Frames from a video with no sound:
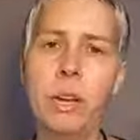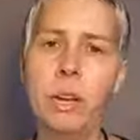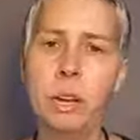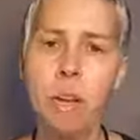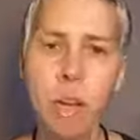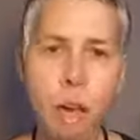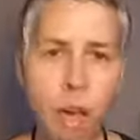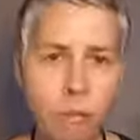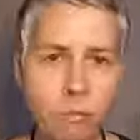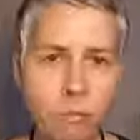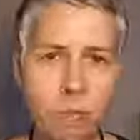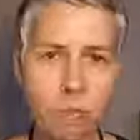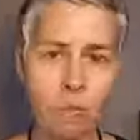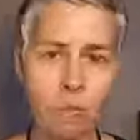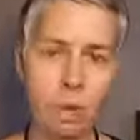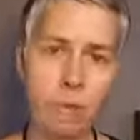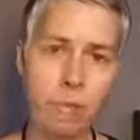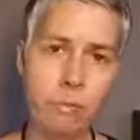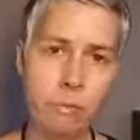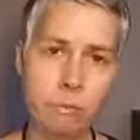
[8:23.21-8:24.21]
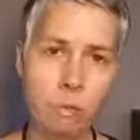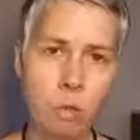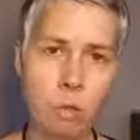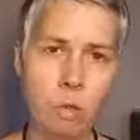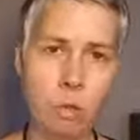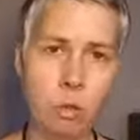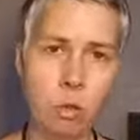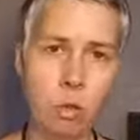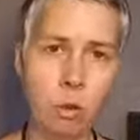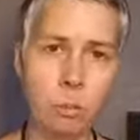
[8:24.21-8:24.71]
coffee can even be a
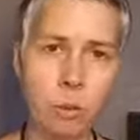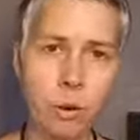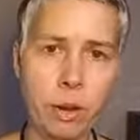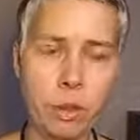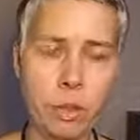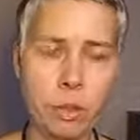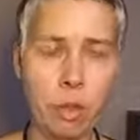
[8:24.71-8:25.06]
culprit.